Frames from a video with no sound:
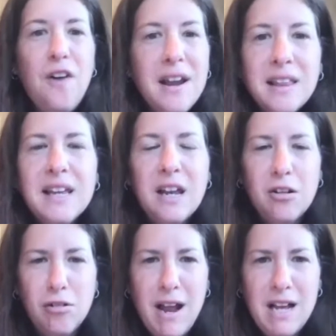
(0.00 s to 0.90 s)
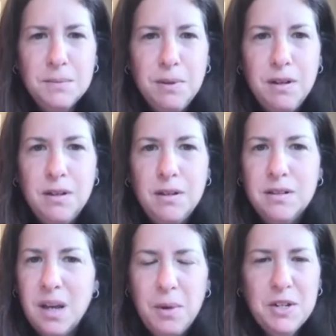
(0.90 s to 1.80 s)
finally can grasp
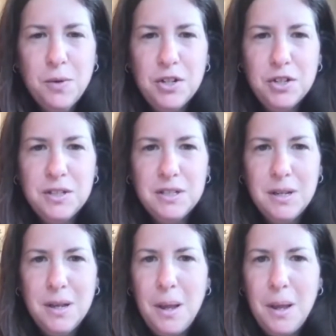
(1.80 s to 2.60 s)
WH questions.